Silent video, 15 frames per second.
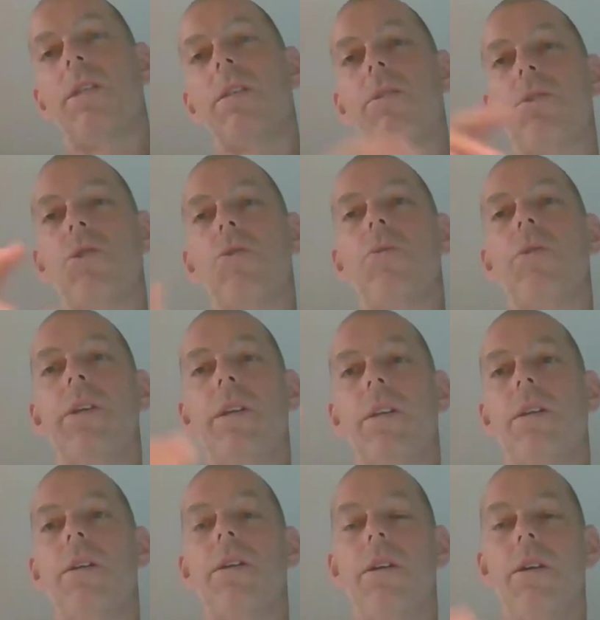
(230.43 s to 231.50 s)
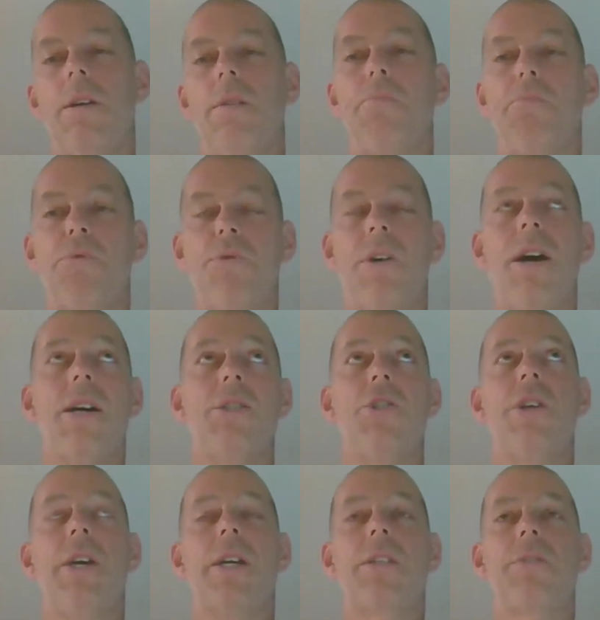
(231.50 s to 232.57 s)
doing
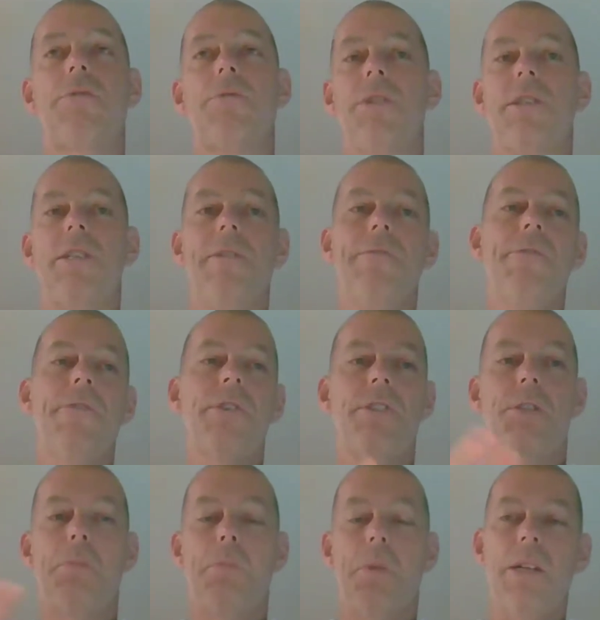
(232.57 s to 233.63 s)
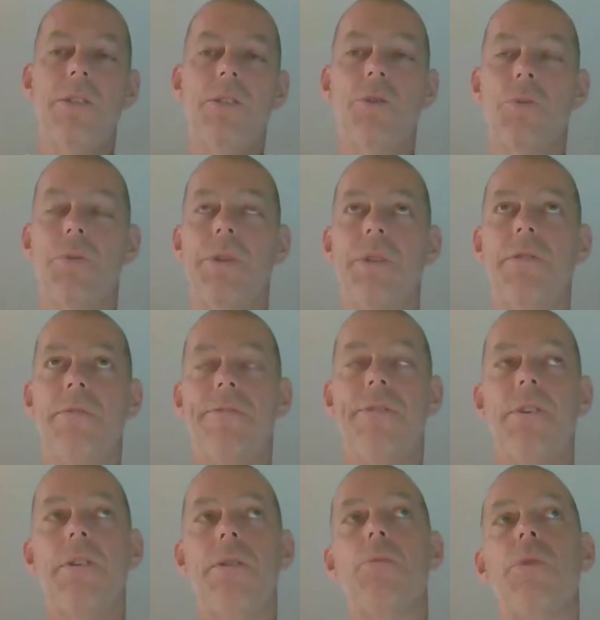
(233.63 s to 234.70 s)
projects for different sponsors within the
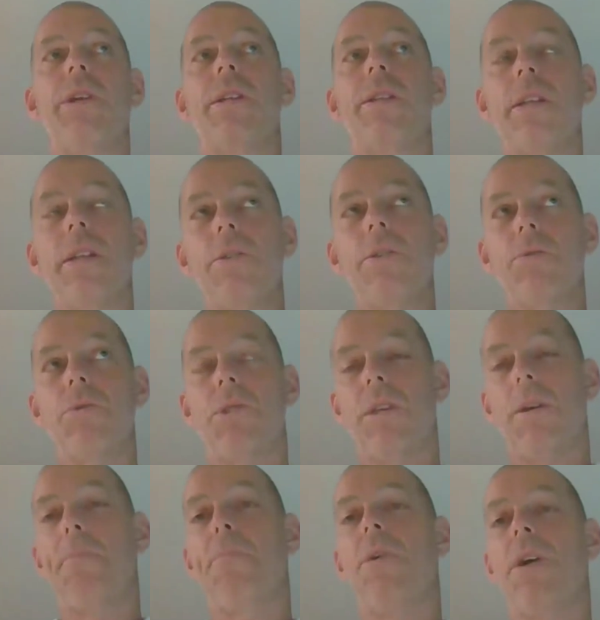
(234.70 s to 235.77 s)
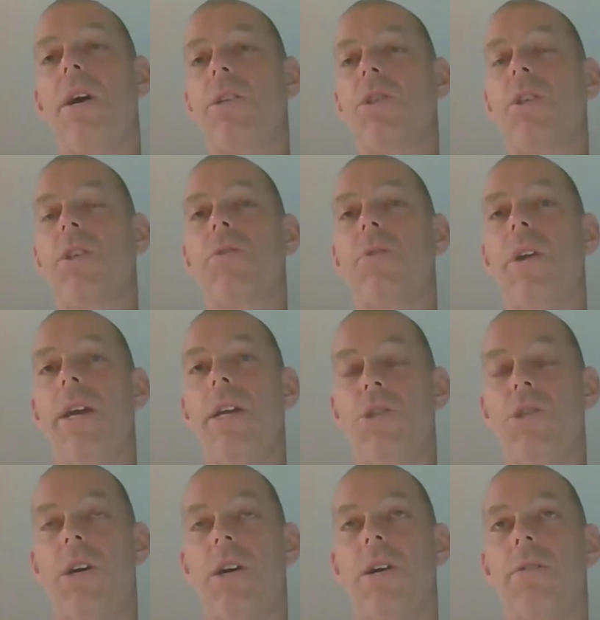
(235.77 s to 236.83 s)
firm, we did do some projects for
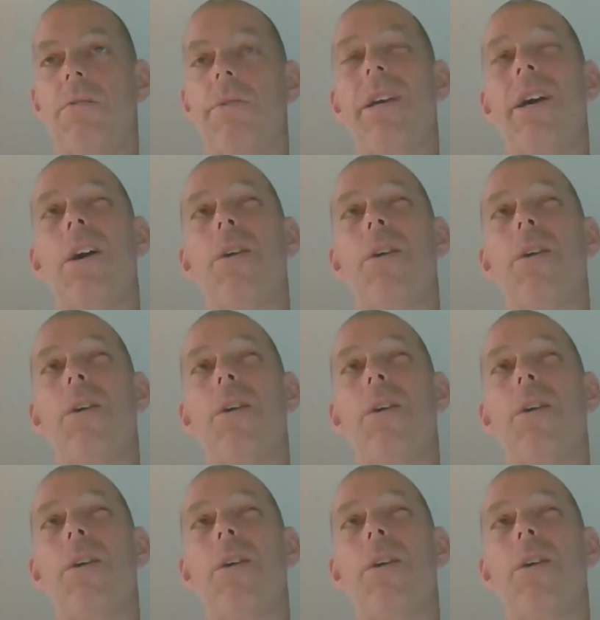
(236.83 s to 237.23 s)
HR. We helped